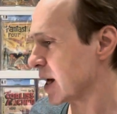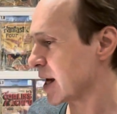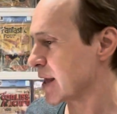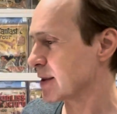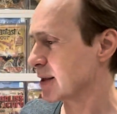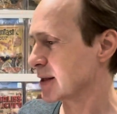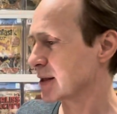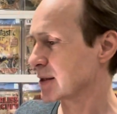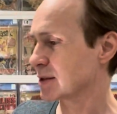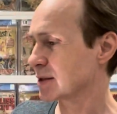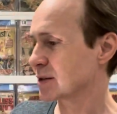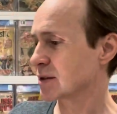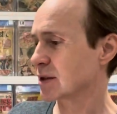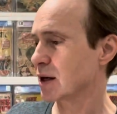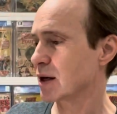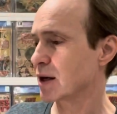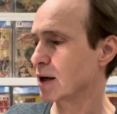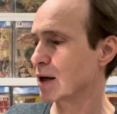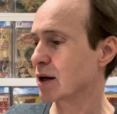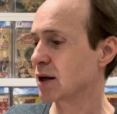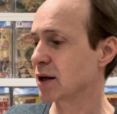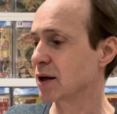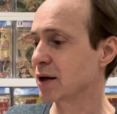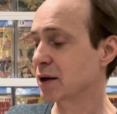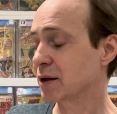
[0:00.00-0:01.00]
and it's
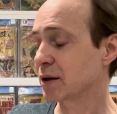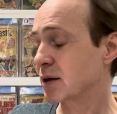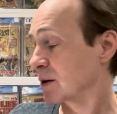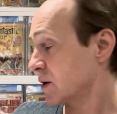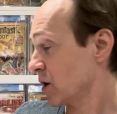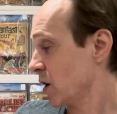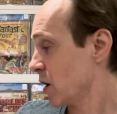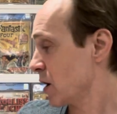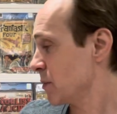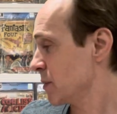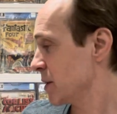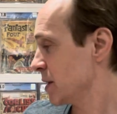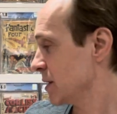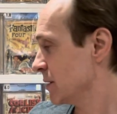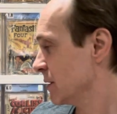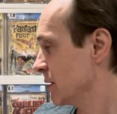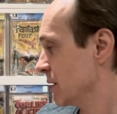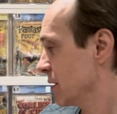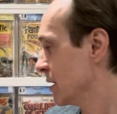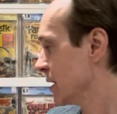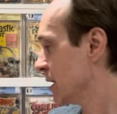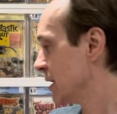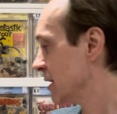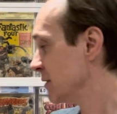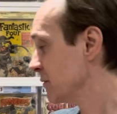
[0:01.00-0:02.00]
Carmen
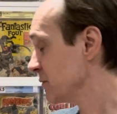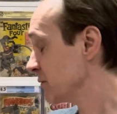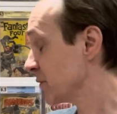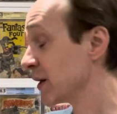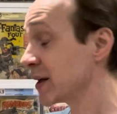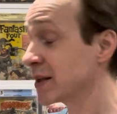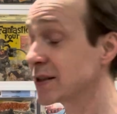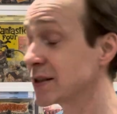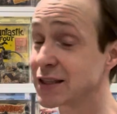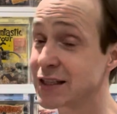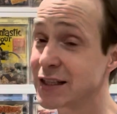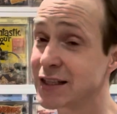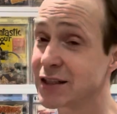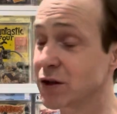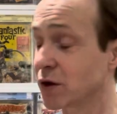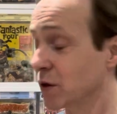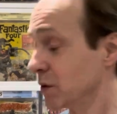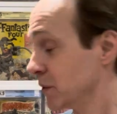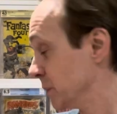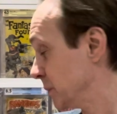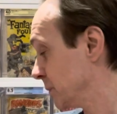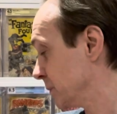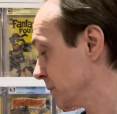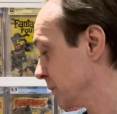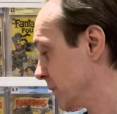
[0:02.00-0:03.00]
Infantino.
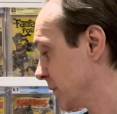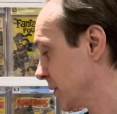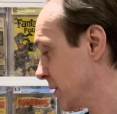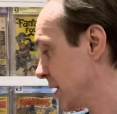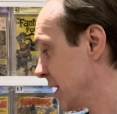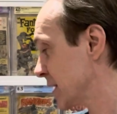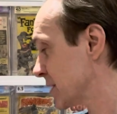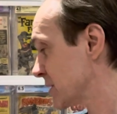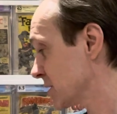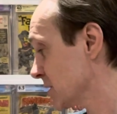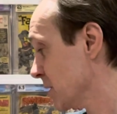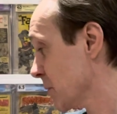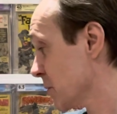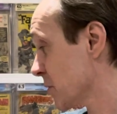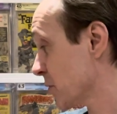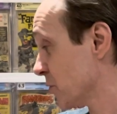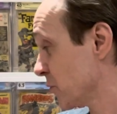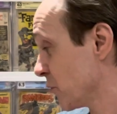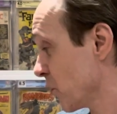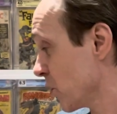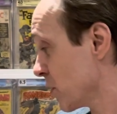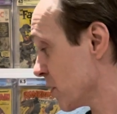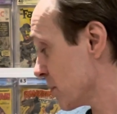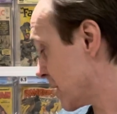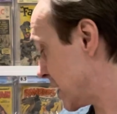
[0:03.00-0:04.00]
That's number
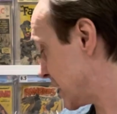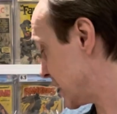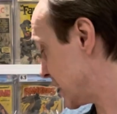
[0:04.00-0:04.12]
4 on my